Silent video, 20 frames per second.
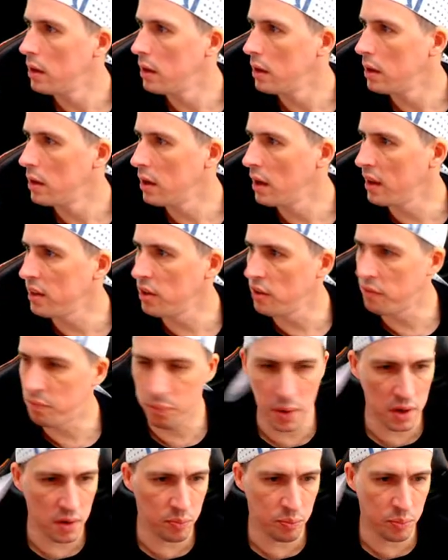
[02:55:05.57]
Yeah,
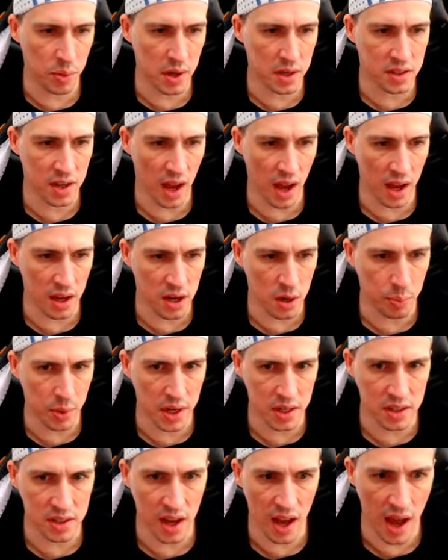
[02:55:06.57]
you
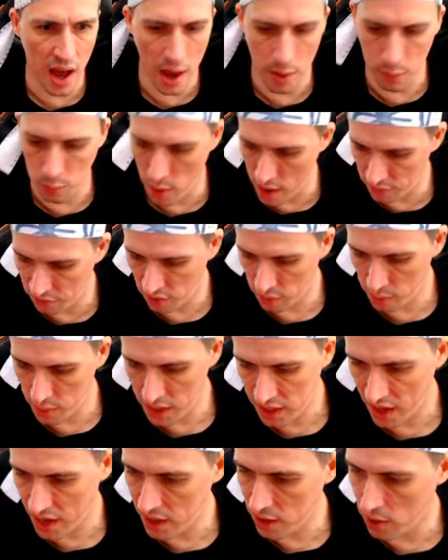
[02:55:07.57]
picked a hard one for
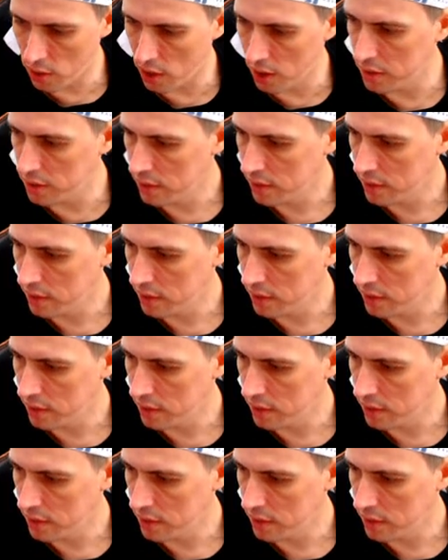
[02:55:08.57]
me. Hang on.